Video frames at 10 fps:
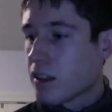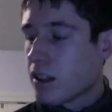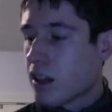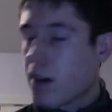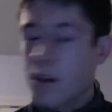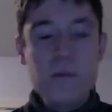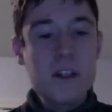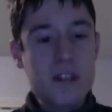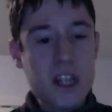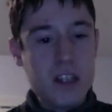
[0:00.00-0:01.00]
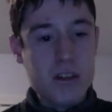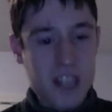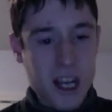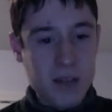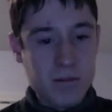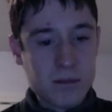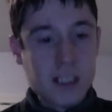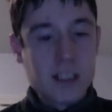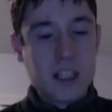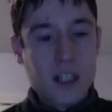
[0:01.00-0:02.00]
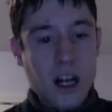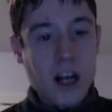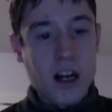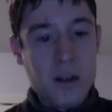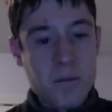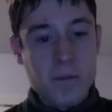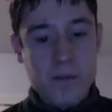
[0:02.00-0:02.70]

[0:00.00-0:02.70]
I'm gonna reduce that to a 10. Um,